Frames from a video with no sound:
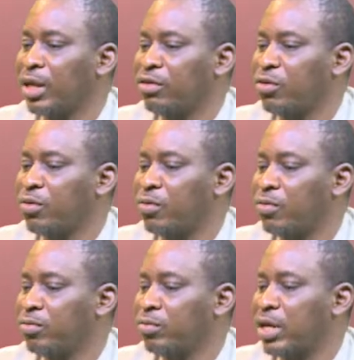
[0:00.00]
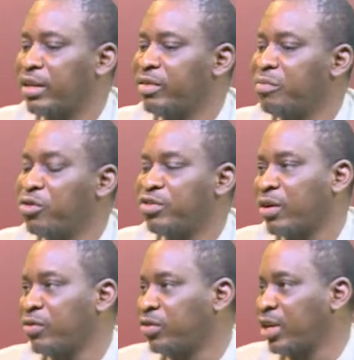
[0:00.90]
so there isn't much
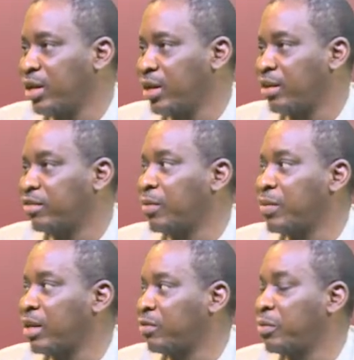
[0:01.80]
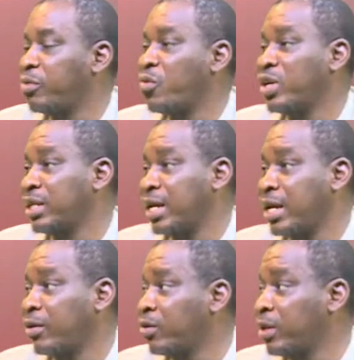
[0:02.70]
I could say, except that people went
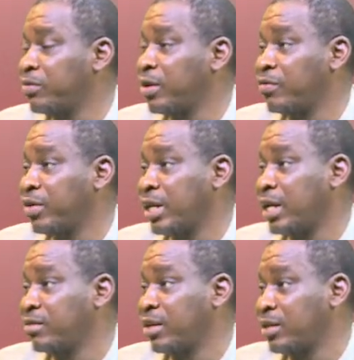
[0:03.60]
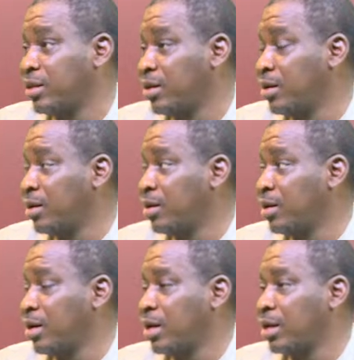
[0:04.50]
there and got themselves re-elected,
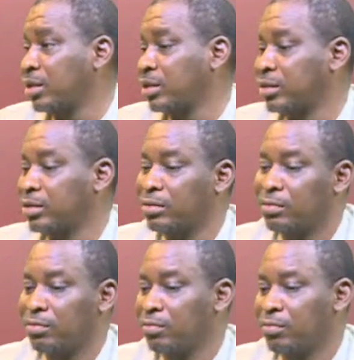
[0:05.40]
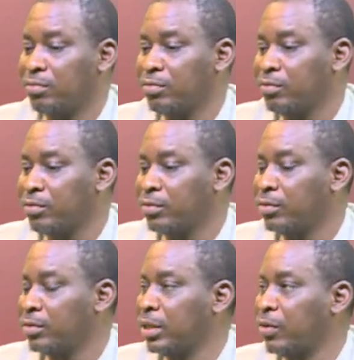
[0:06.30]
and
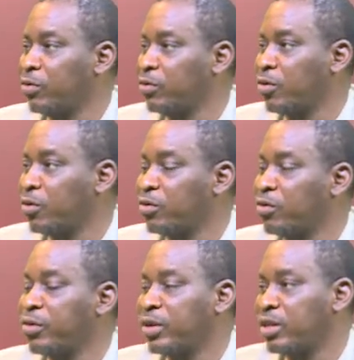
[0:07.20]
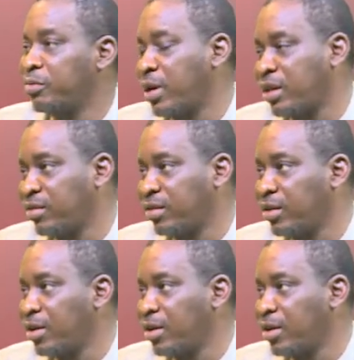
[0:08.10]
they want to continue running the party